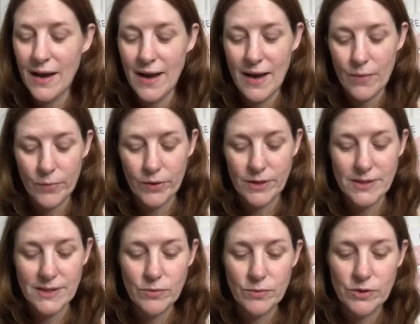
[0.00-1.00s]
and we're going to
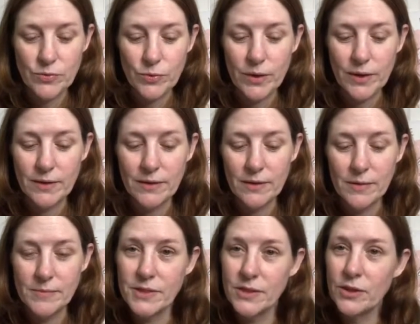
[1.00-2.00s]
see which one
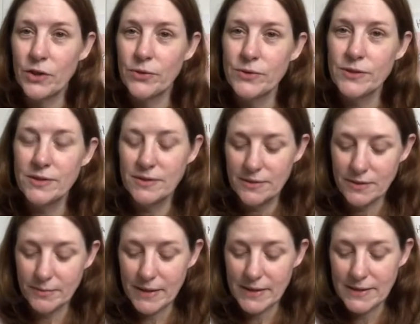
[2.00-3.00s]
comes close
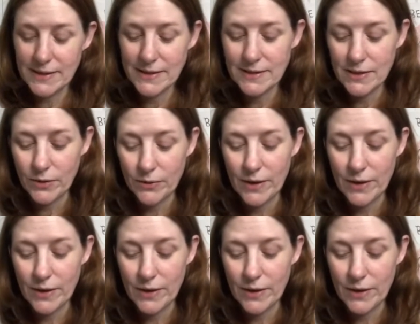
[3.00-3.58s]
to my skin tone.